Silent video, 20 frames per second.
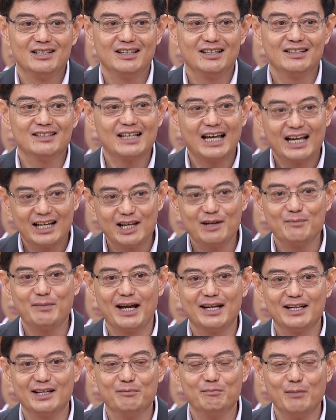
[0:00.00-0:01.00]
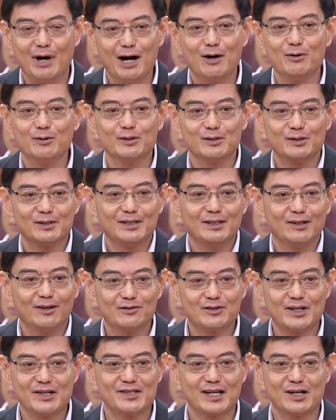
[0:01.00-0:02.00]
It's tiny by the amount
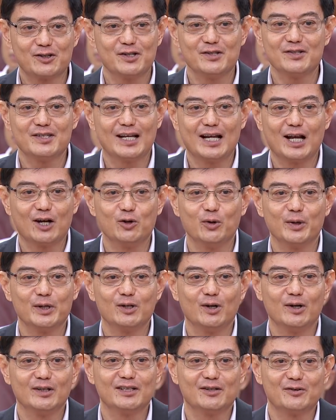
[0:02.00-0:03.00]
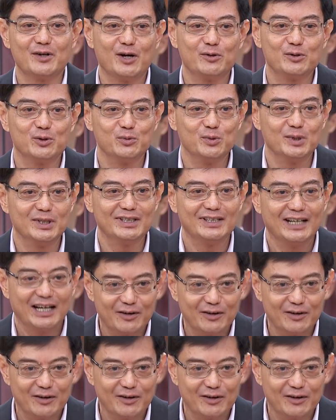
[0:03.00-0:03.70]
of transactions that are going on around the world